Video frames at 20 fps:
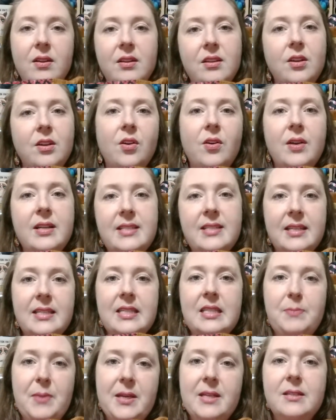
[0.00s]
didn't
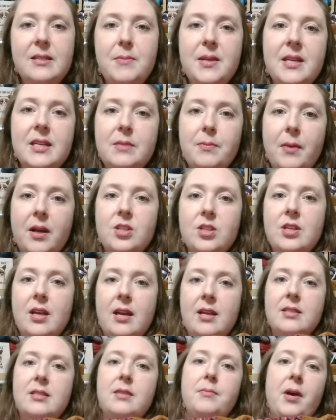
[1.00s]
speak to me as much
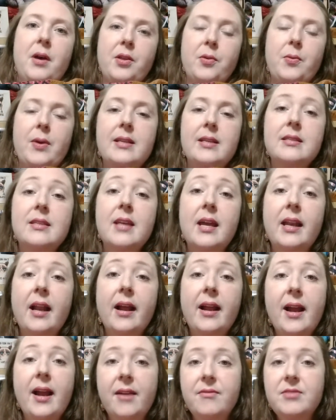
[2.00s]
as some other ones, and I
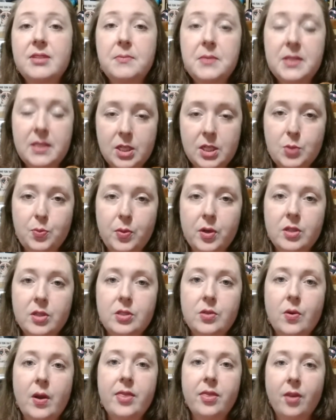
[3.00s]
have some stitch books,
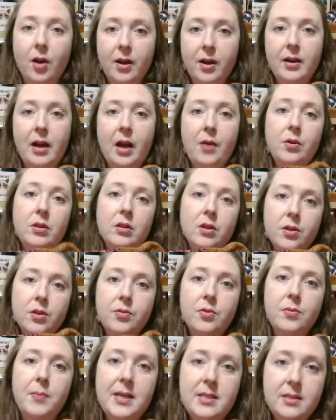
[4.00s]
so I thought I would look
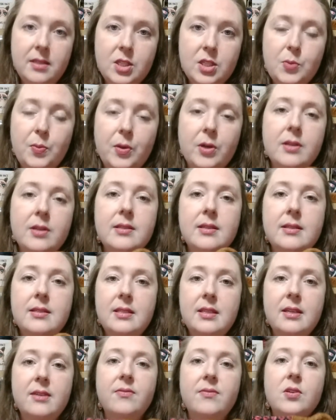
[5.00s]
through my stitch books and
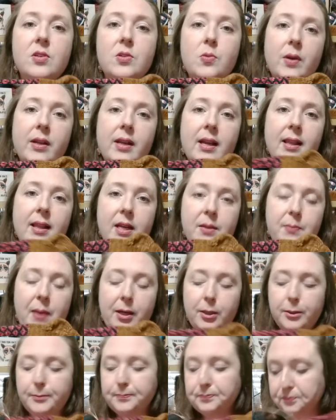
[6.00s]
see if there's one I like
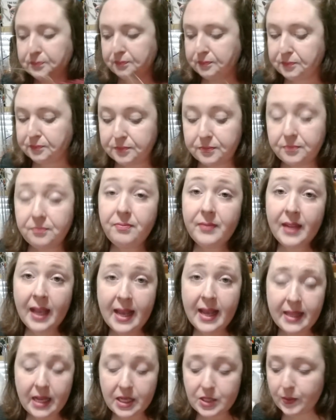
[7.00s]
better.
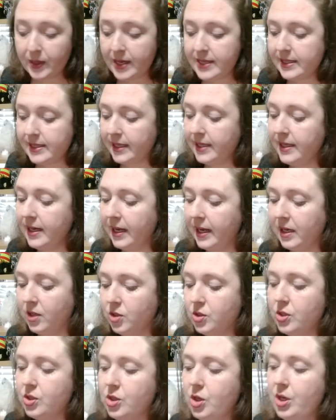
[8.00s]
And that's what I did, and I'll
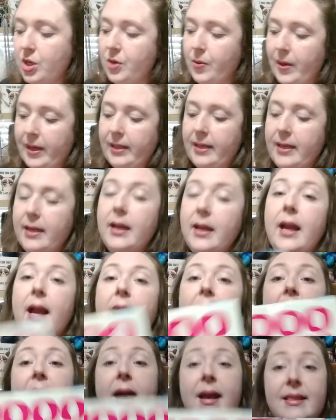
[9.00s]
just show you quickly.
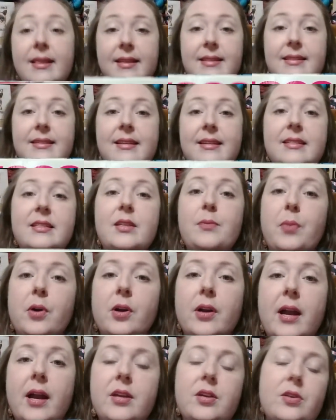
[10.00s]
This is the book
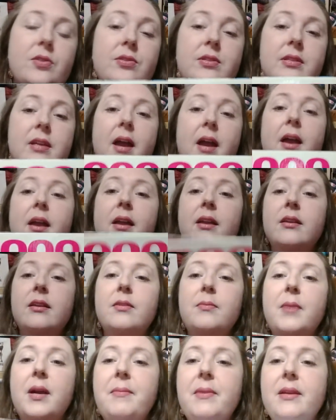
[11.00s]
I used, and you
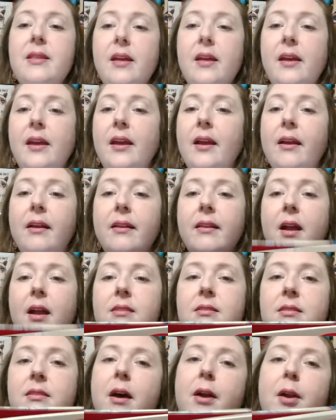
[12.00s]
might be thinking,
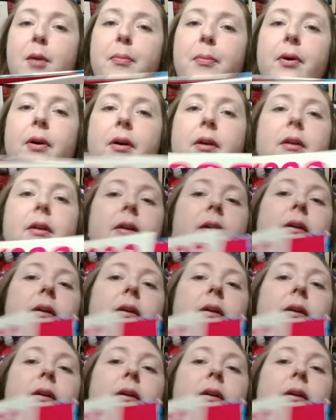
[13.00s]
that's not a book.